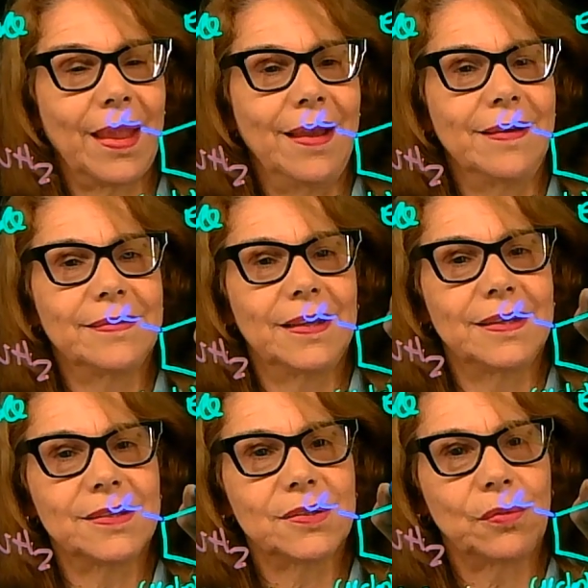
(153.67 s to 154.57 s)
then this
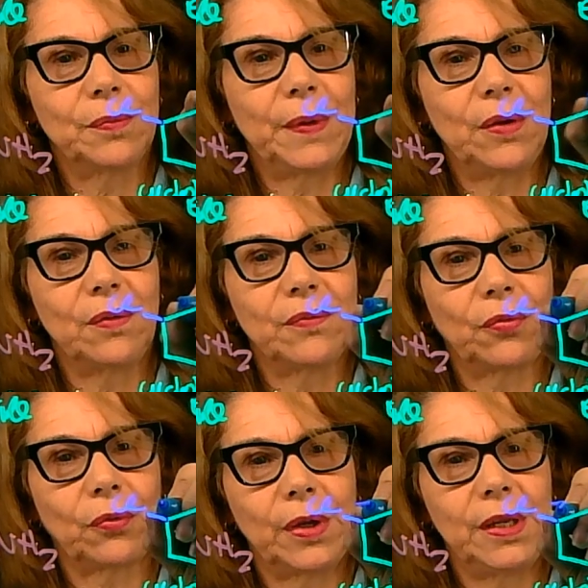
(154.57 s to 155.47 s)
would be
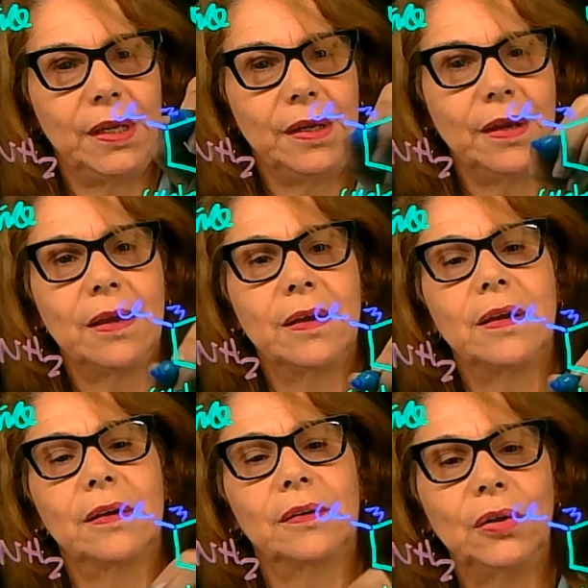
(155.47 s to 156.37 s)

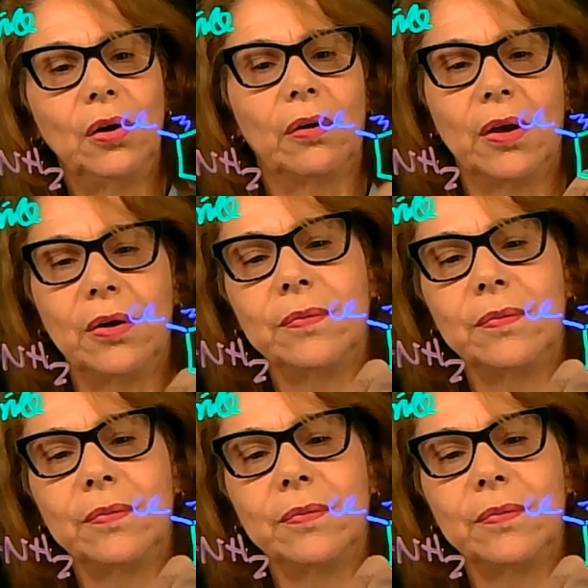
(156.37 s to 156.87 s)
3-chloro,